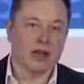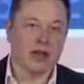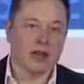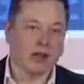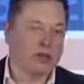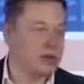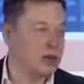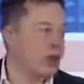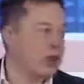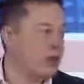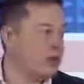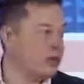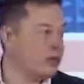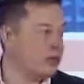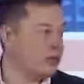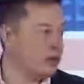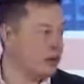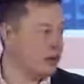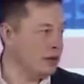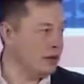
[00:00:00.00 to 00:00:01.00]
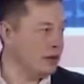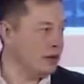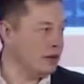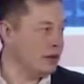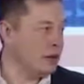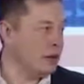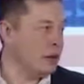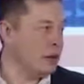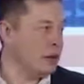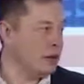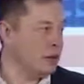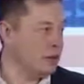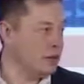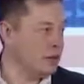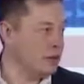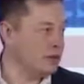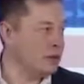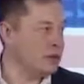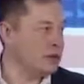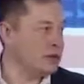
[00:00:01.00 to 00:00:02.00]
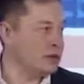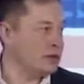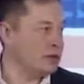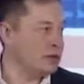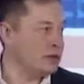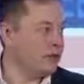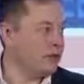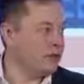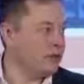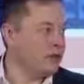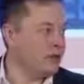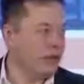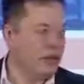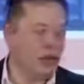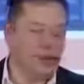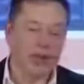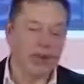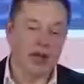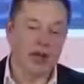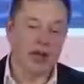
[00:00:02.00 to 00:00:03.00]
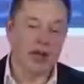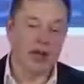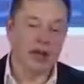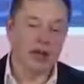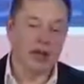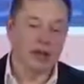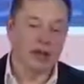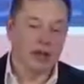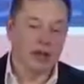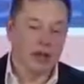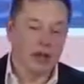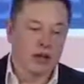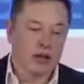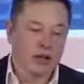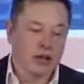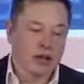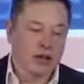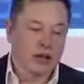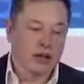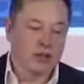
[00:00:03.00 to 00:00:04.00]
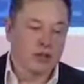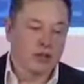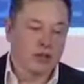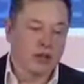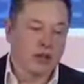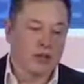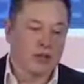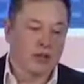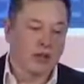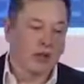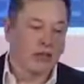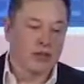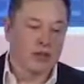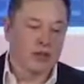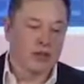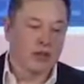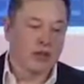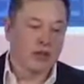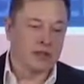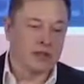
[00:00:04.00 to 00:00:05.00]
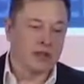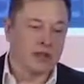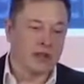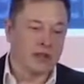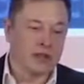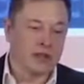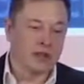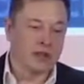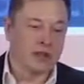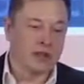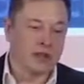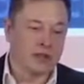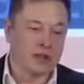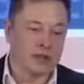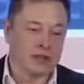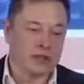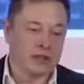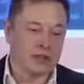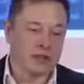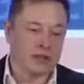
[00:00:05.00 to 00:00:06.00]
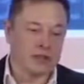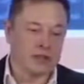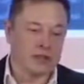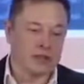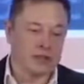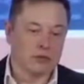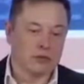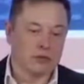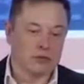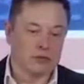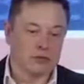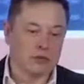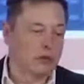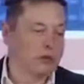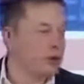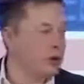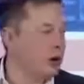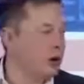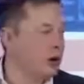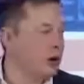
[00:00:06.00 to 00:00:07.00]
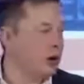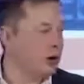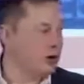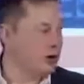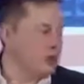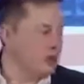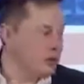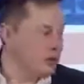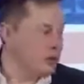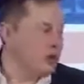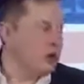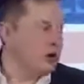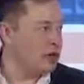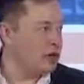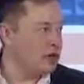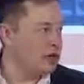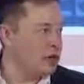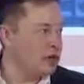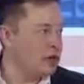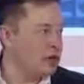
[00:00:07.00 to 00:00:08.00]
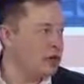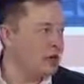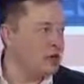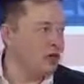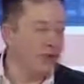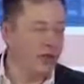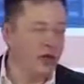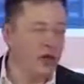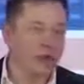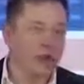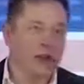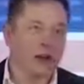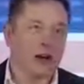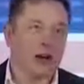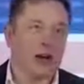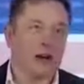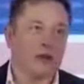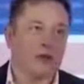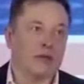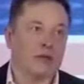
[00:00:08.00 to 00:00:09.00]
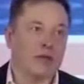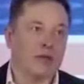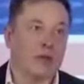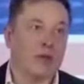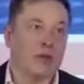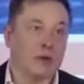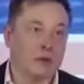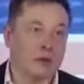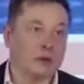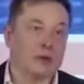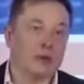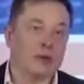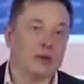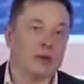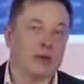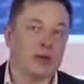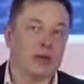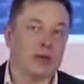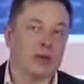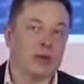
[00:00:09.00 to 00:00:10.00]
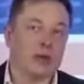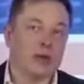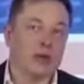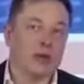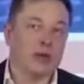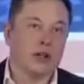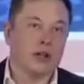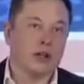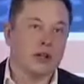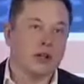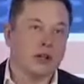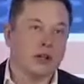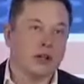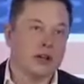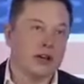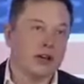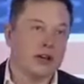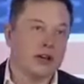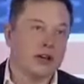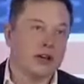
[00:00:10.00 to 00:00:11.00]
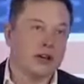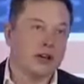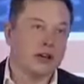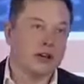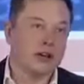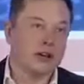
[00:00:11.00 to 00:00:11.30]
and trough of energy provision? And if let's say that's a 2-to-1 ratio, in principle, you could take